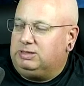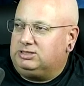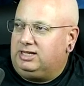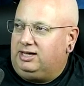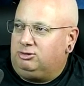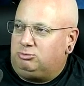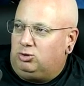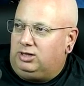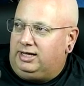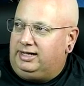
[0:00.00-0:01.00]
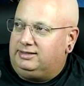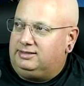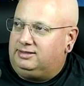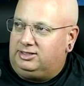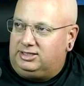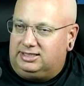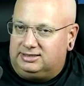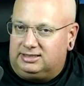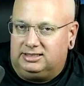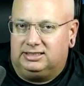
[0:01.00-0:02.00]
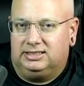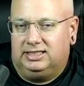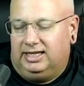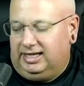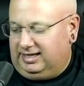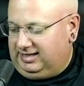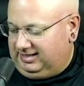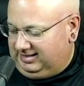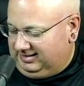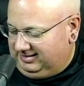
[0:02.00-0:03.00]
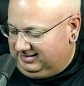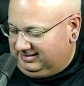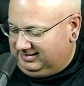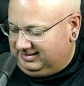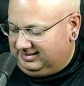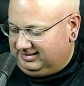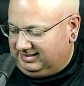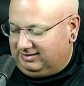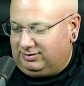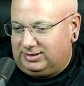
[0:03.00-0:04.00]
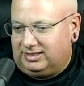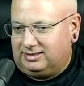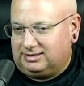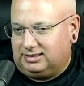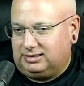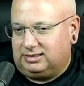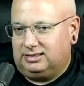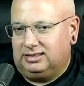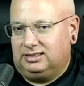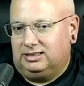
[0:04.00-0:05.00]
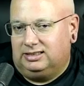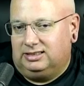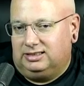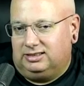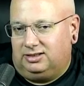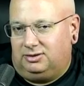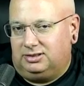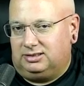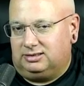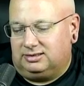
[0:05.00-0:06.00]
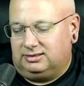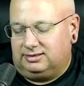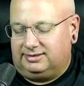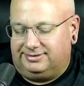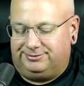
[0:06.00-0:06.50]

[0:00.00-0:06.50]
must gather more light. No, it doesn't. No, it doesn't. No, it doesn't.